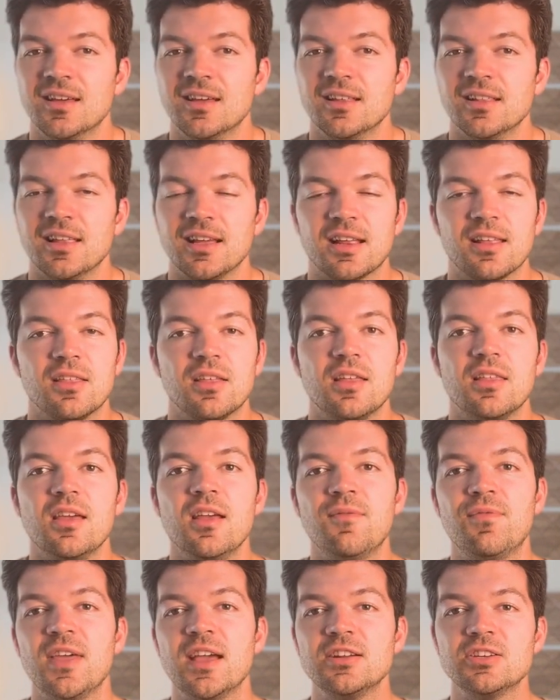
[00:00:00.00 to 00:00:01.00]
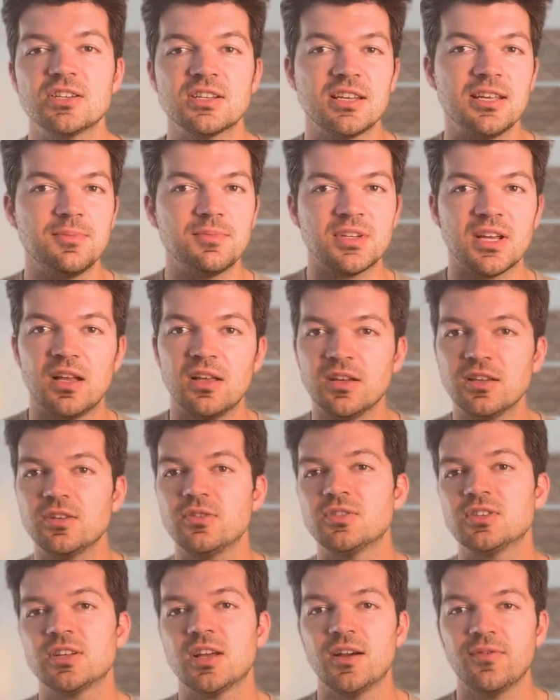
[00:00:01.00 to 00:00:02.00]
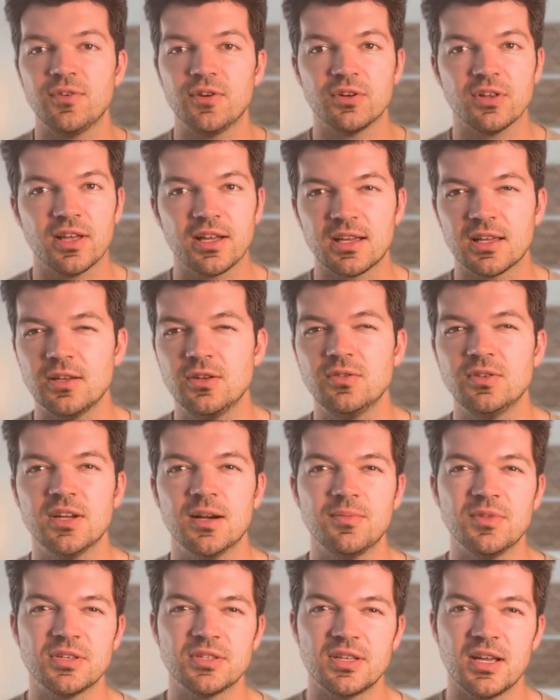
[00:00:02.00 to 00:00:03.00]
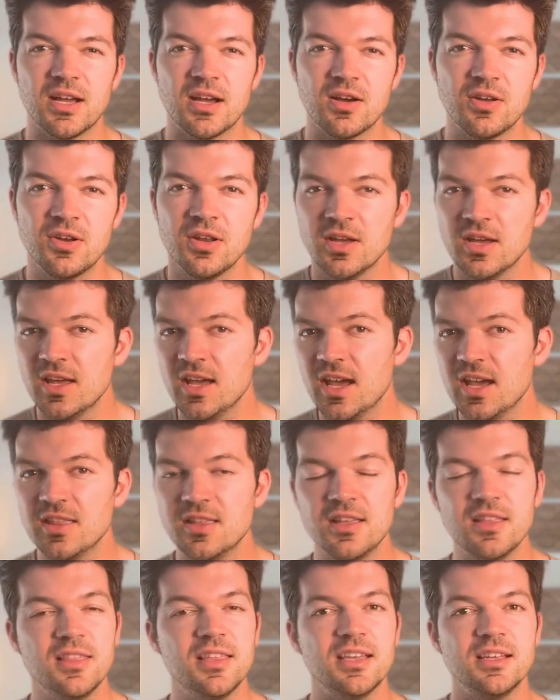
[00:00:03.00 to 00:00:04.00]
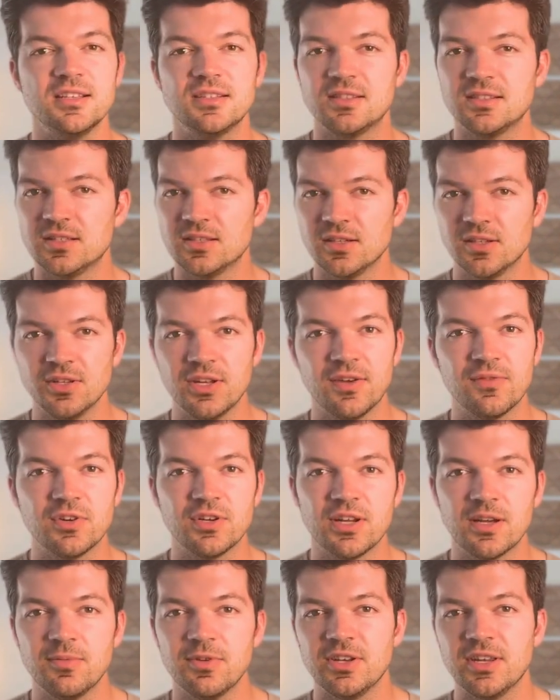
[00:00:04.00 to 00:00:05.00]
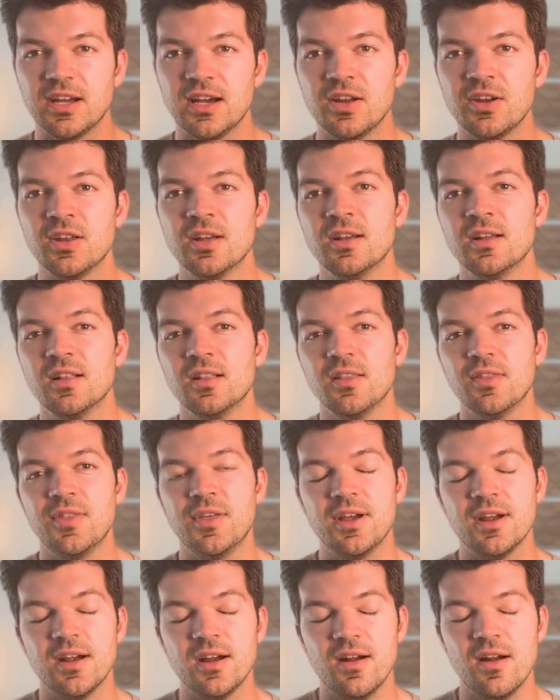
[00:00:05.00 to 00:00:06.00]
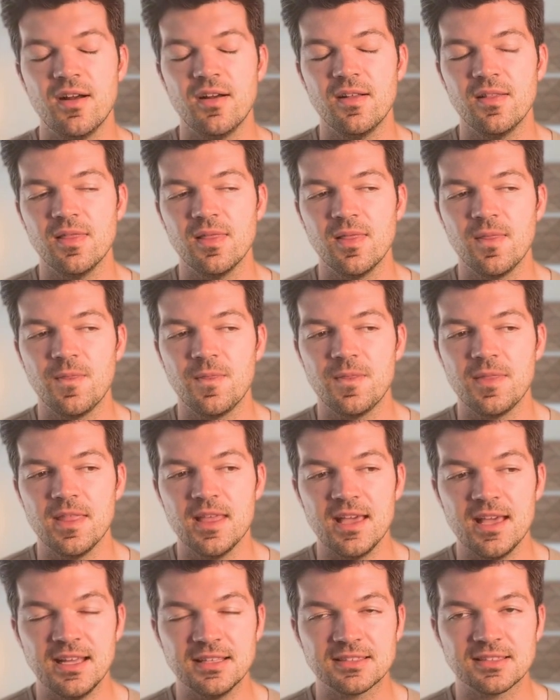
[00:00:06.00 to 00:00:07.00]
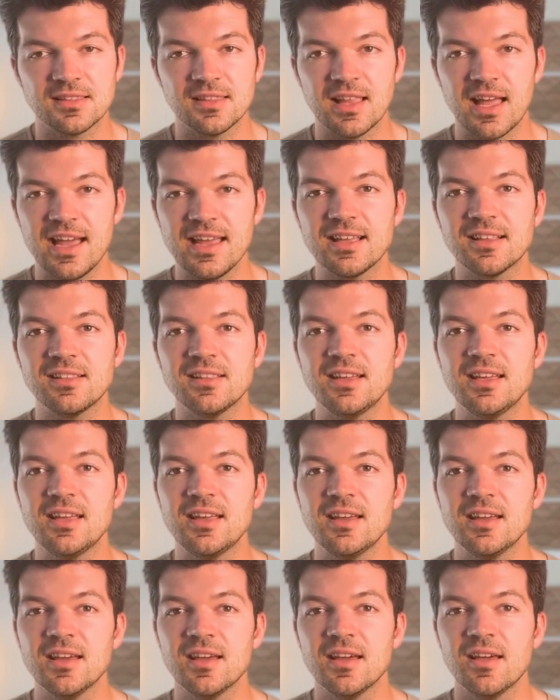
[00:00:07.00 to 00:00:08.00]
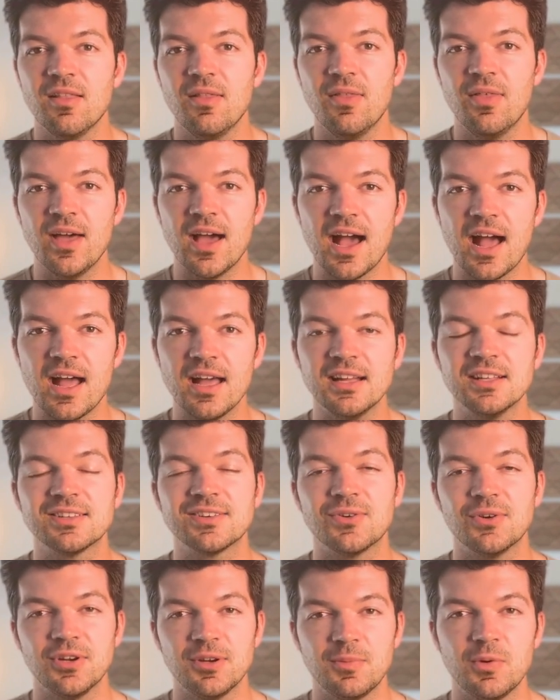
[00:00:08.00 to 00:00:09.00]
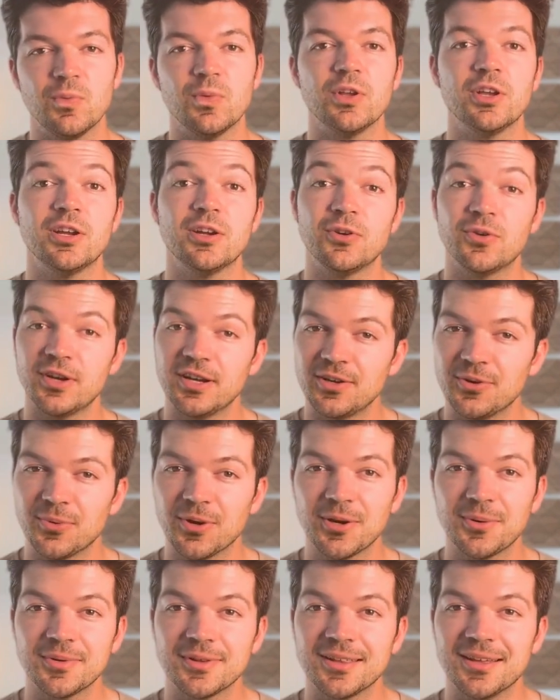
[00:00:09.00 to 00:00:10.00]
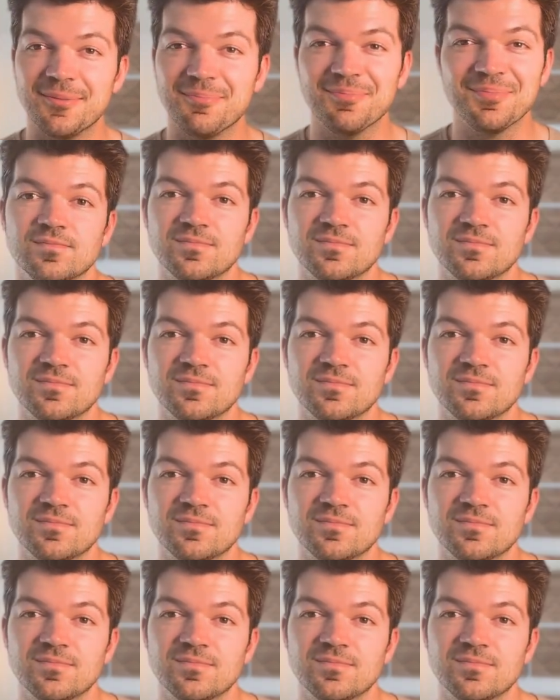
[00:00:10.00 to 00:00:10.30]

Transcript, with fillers: Like if, if they just keep telling you stuff, and you're like, "Can you dumb this down?" and then they still never dumb it down. They're it's likely that it's going to be really annoying to work with them.